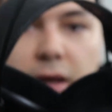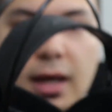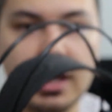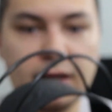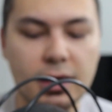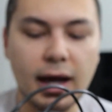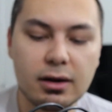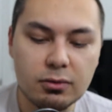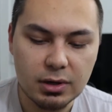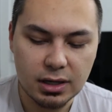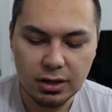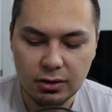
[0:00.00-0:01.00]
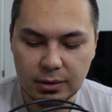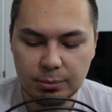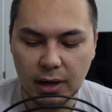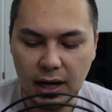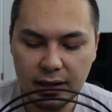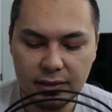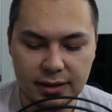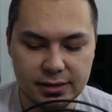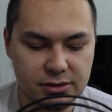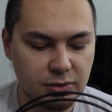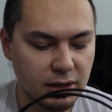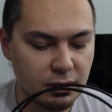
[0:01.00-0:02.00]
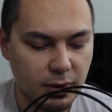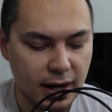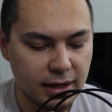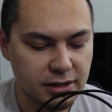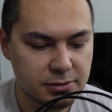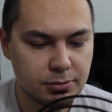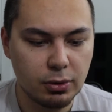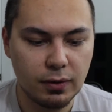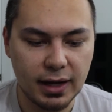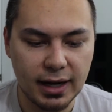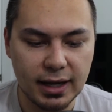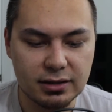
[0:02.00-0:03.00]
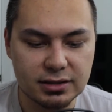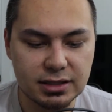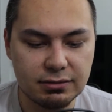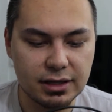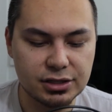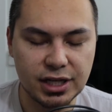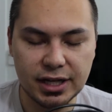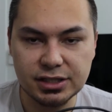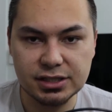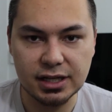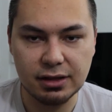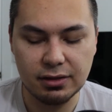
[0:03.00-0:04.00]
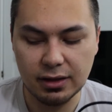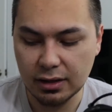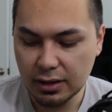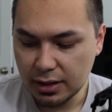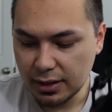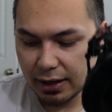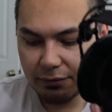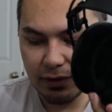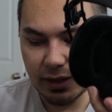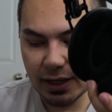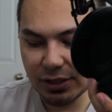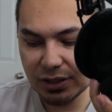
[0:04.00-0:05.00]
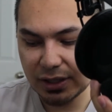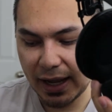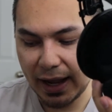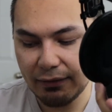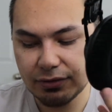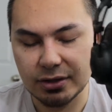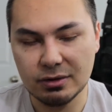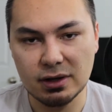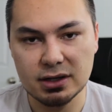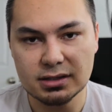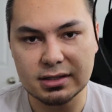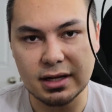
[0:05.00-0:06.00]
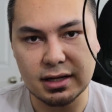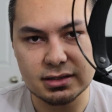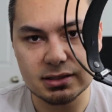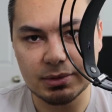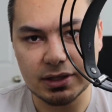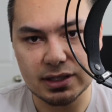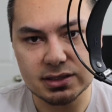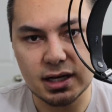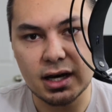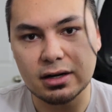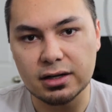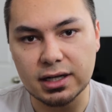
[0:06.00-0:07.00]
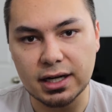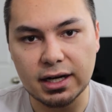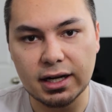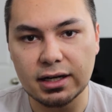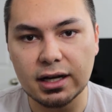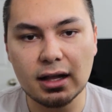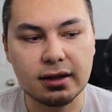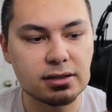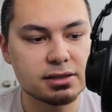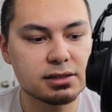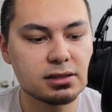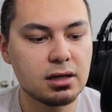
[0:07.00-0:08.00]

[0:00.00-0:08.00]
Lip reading: And I don't want to go and mod these right away and just pull that out and see if that changes anything. I feel like I shouldn't have to on something that's $199.